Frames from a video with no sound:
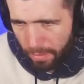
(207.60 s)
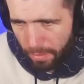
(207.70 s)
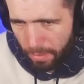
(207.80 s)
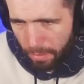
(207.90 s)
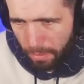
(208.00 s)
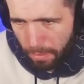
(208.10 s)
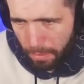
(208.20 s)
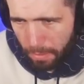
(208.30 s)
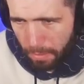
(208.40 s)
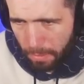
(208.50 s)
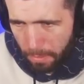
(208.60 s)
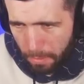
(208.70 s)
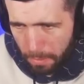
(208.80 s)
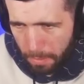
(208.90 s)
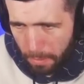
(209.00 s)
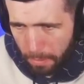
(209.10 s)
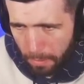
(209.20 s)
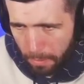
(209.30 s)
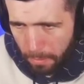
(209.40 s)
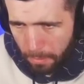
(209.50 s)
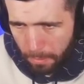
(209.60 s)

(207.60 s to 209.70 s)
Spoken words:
No one is speaking in this clip.